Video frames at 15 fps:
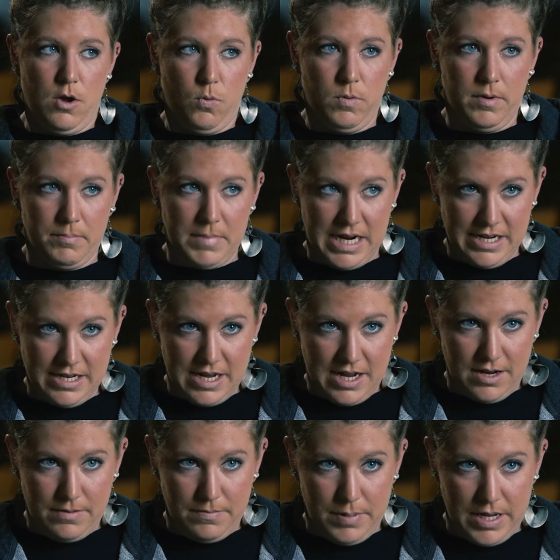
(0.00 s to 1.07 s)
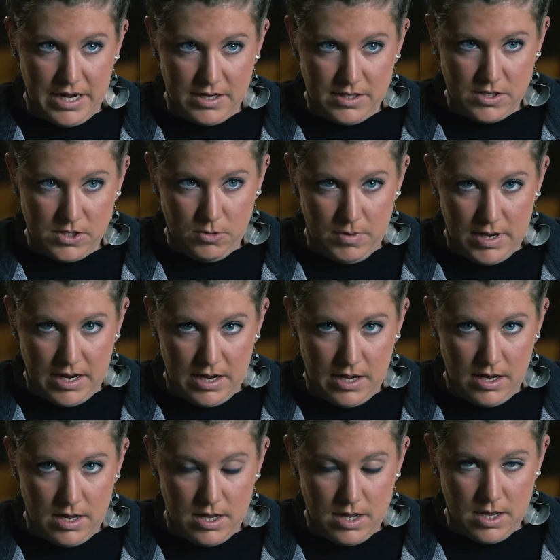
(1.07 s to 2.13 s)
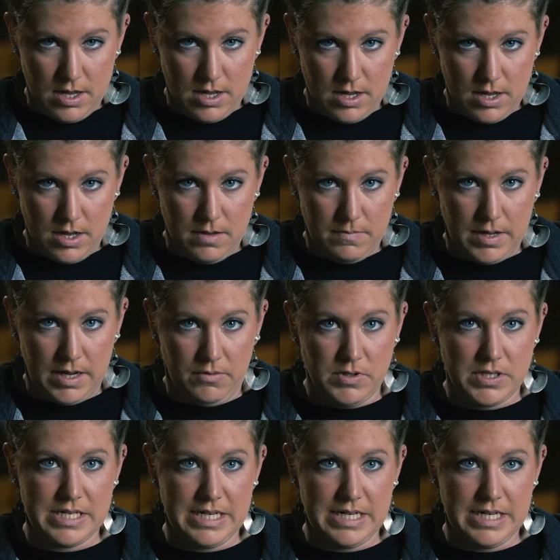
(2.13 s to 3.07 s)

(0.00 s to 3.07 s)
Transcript: When my dad passed away, um, I was